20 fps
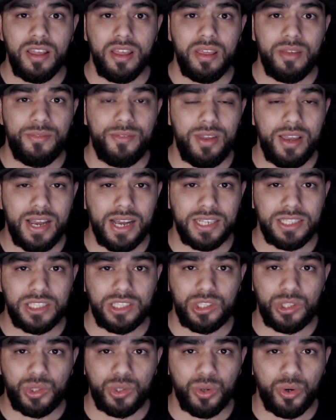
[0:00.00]
If you guys
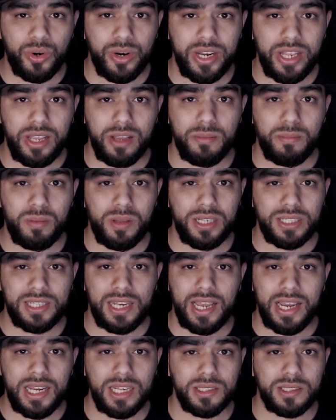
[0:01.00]
enjoyed it, please
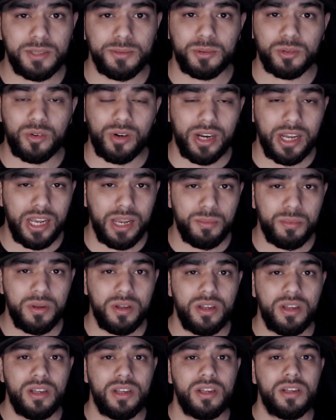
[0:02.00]
like and subscribe.
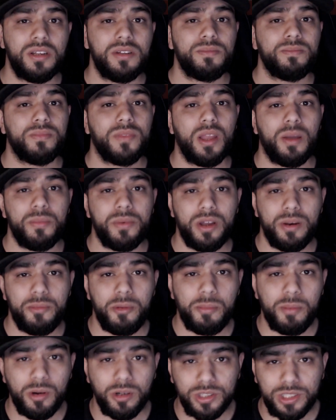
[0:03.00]
I'm going to be
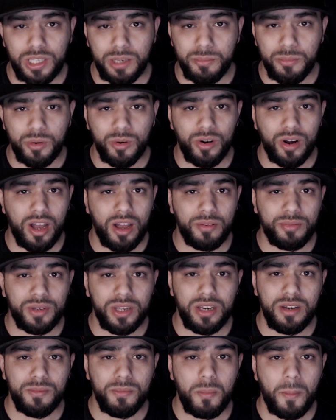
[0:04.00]
posting more
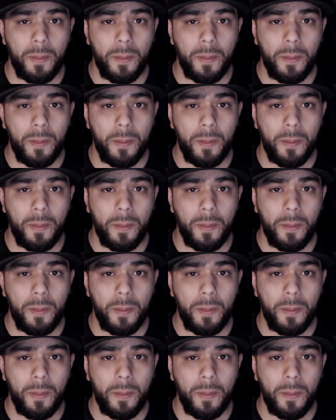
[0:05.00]
often.